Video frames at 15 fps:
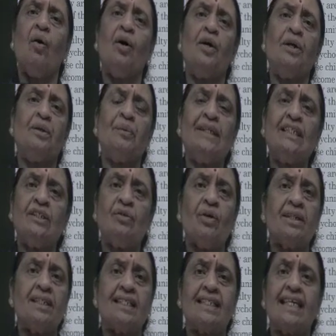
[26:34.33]
or we do
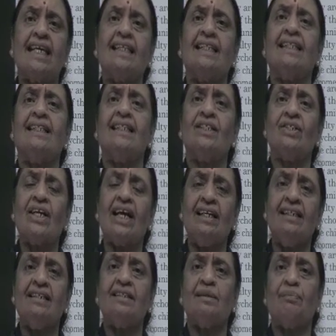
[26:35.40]
not say that the
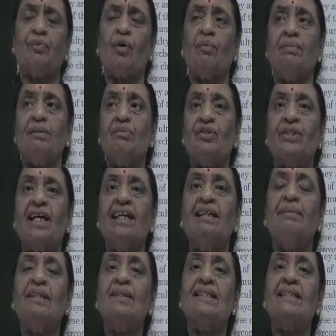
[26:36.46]
child is a problem child,